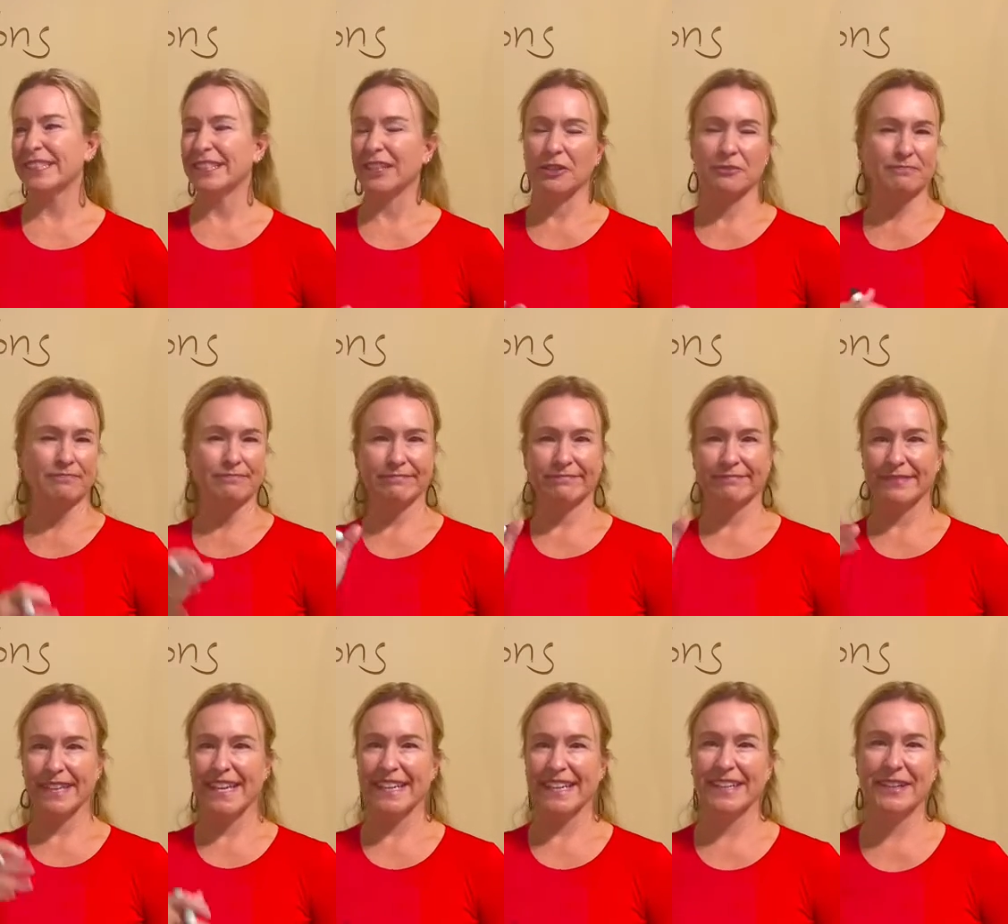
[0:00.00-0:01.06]
know,
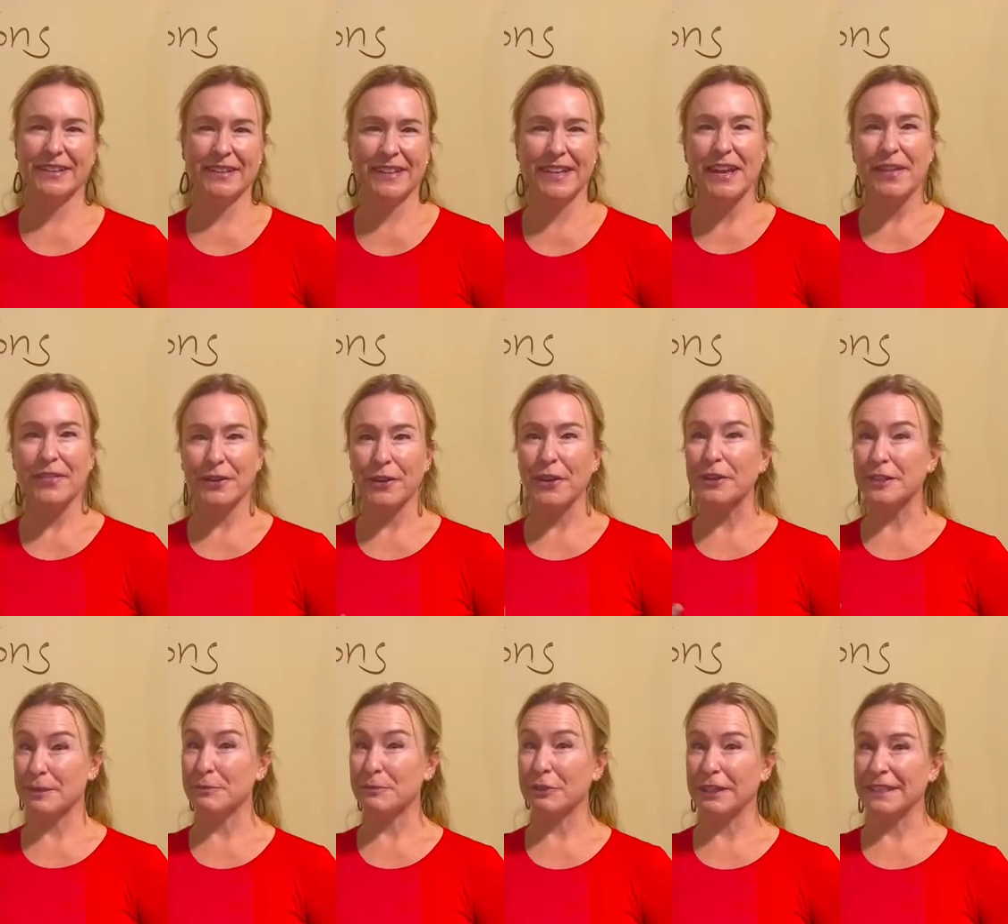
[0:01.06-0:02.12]
there are
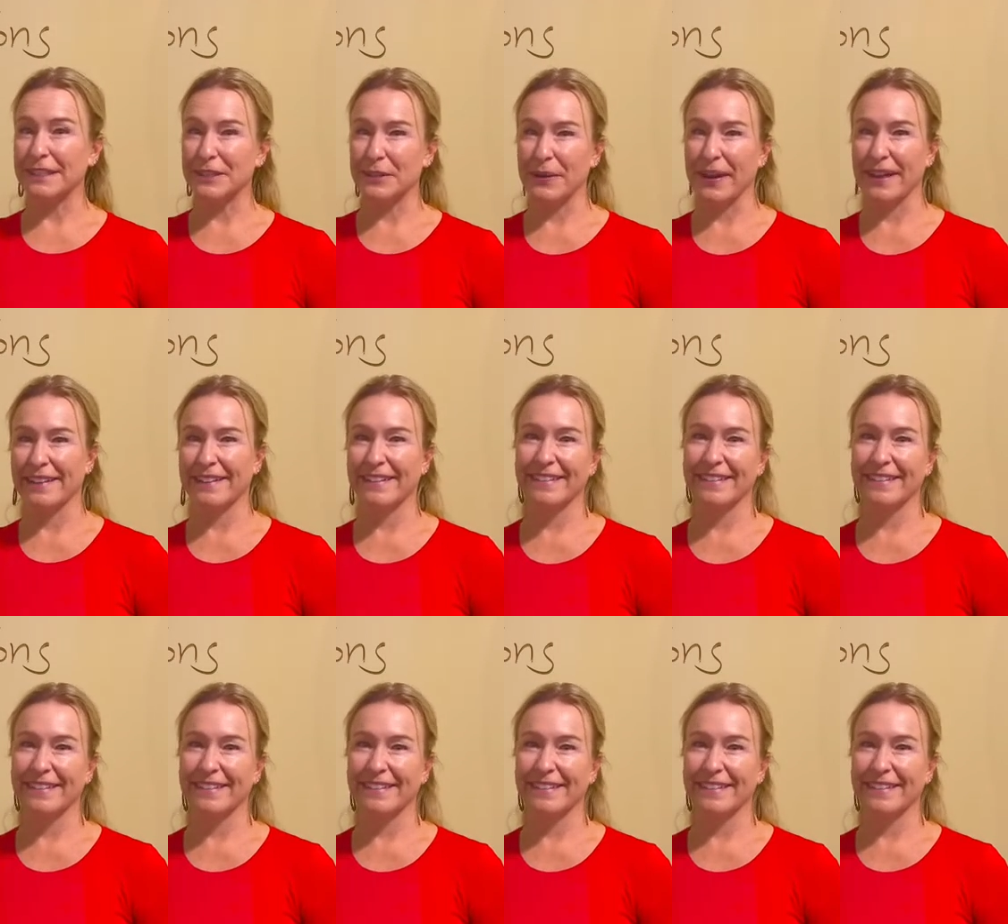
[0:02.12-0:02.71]
some tricks to it.